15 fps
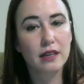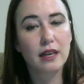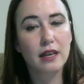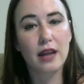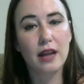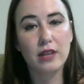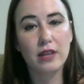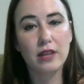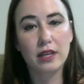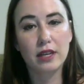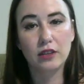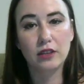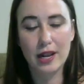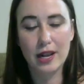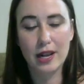and then it'll
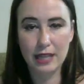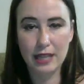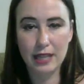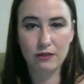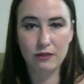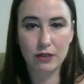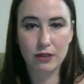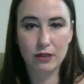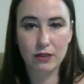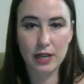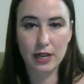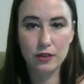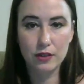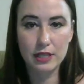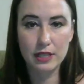attract the
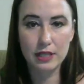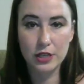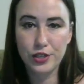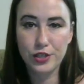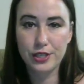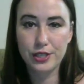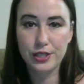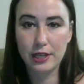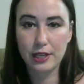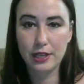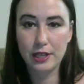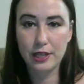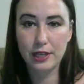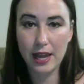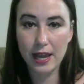advertiser that's interested
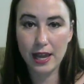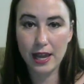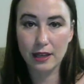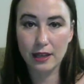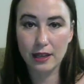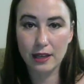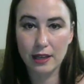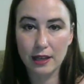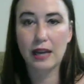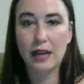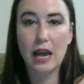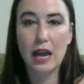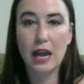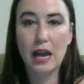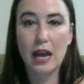in that, and
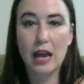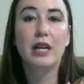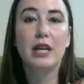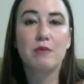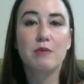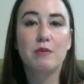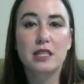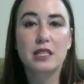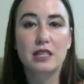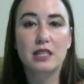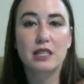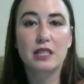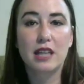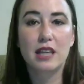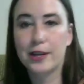everybody meshes
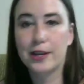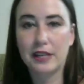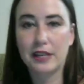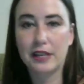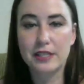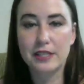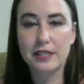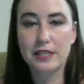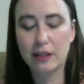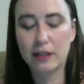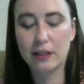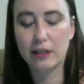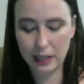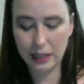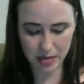together and it's all good
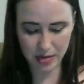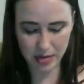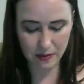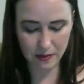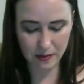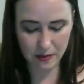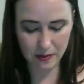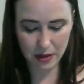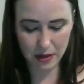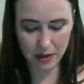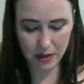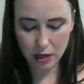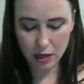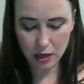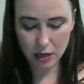and happy.
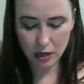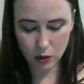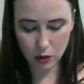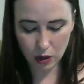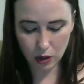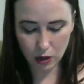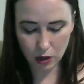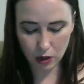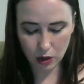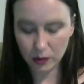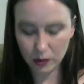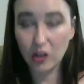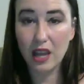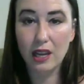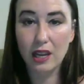So
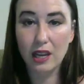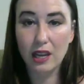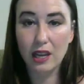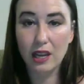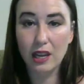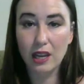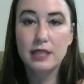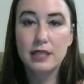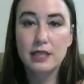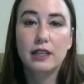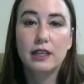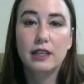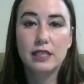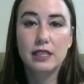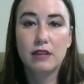creating content
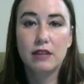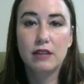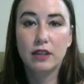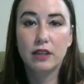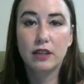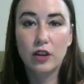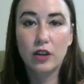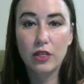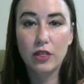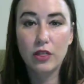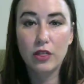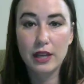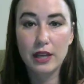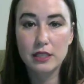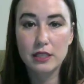is definitely a good
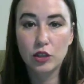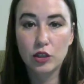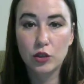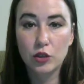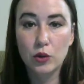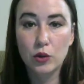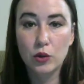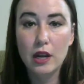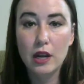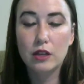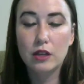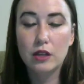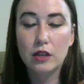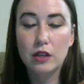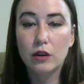thing to do.
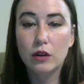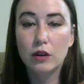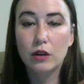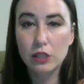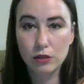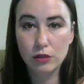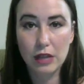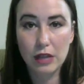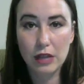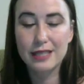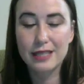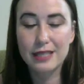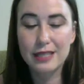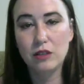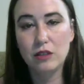You can do like
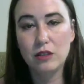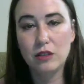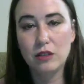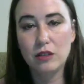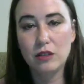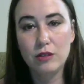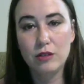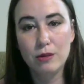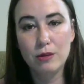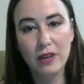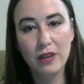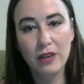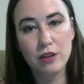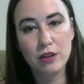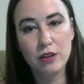this and do the YouTube
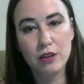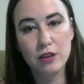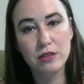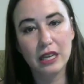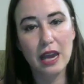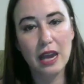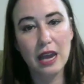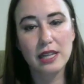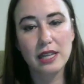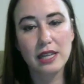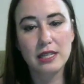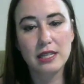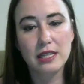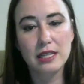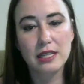videos and get ads
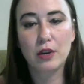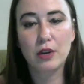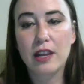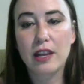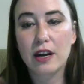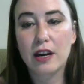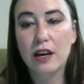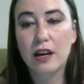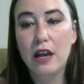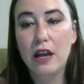put on there.